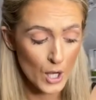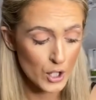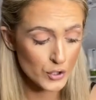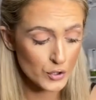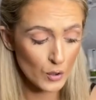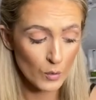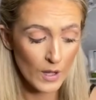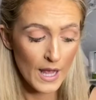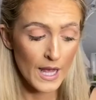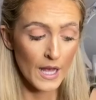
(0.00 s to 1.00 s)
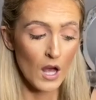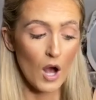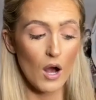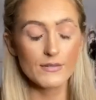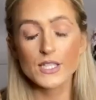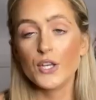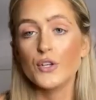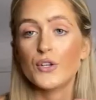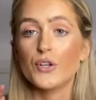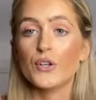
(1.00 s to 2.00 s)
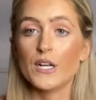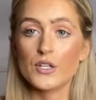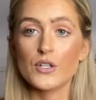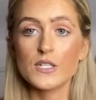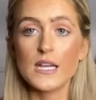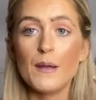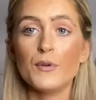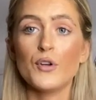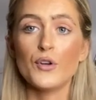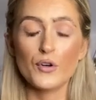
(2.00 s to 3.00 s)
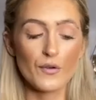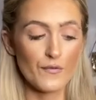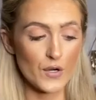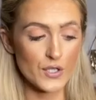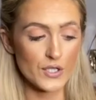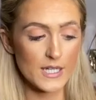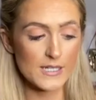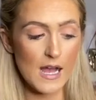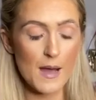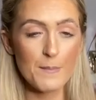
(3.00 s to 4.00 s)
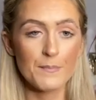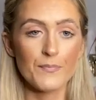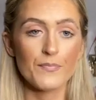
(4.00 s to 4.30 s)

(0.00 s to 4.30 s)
So obviously you do your initial exam, you do your conversion exam.